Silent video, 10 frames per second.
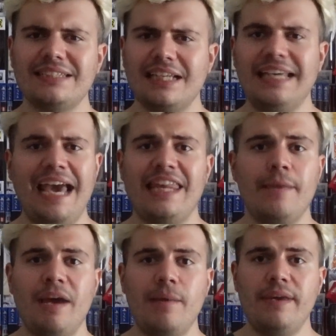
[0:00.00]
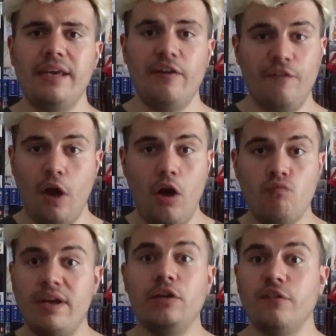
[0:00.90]
Like, yeah, they may be a
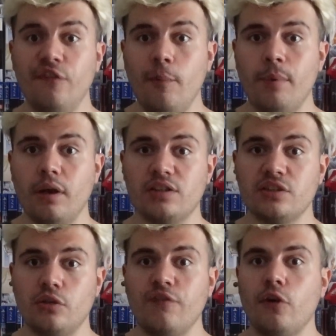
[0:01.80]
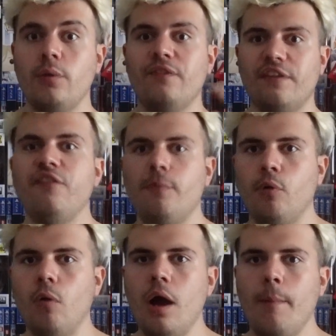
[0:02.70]
really good footballer, so you're following them for their
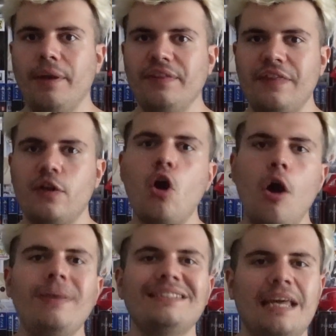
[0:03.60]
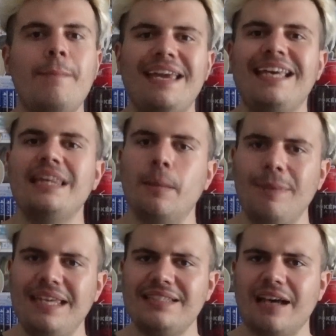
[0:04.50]
football, but then the comments they make in the
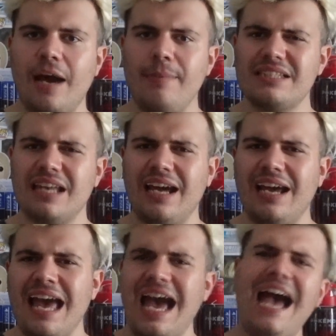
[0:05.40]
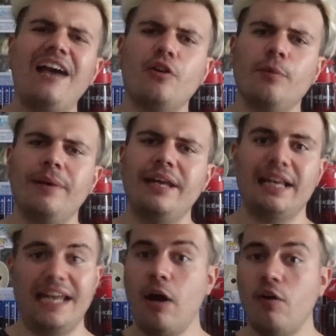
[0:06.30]
meantime, it's like, hang on a minute.
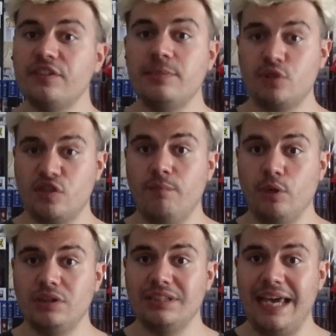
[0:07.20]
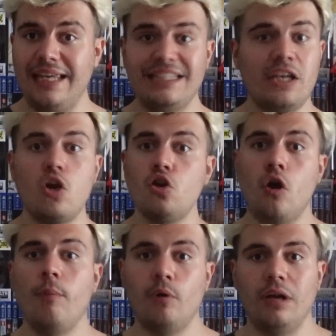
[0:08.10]
And now obviously because of modern day, there's a
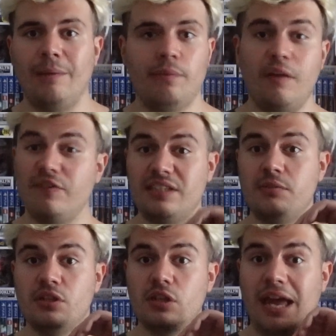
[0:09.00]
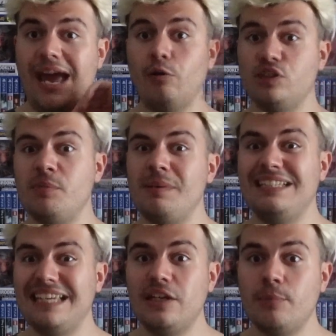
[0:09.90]
lot more, like, obviously to like
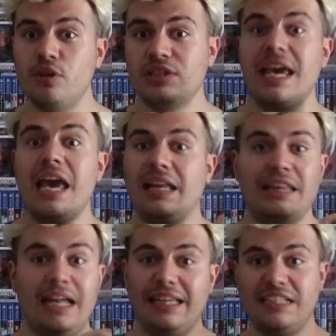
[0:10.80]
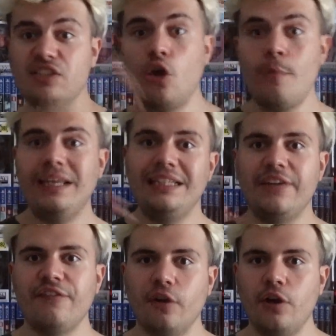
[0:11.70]
LGBT community, like there's so many
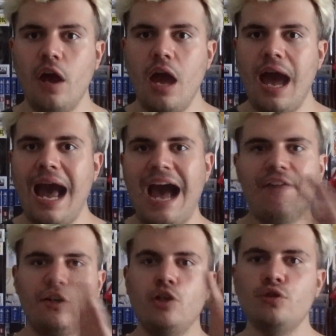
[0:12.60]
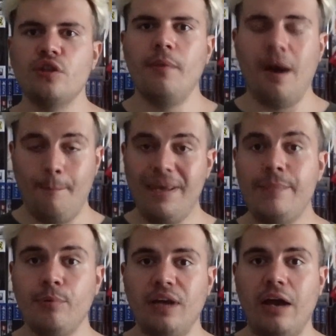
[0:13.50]
different avenues and
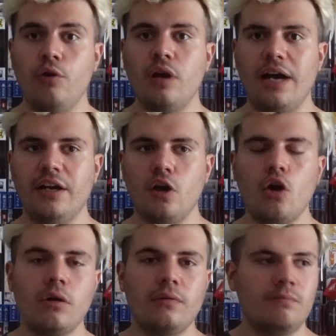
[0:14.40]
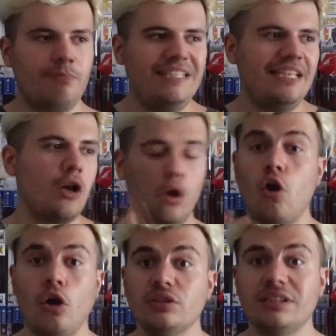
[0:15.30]
people now who kind of basically
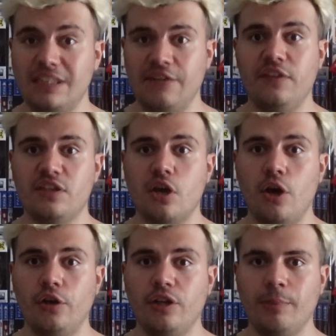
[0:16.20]
clock on to stuff that's going on.